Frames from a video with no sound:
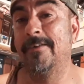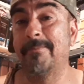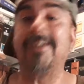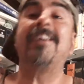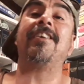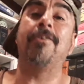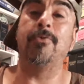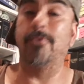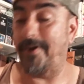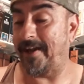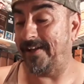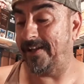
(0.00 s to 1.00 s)
but he knew
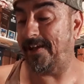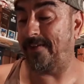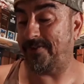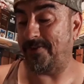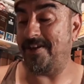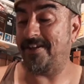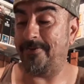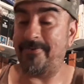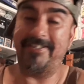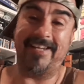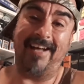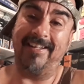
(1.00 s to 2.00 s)
where I lived, so he could
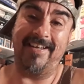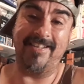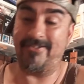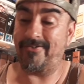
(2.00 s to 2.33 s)
retaliate.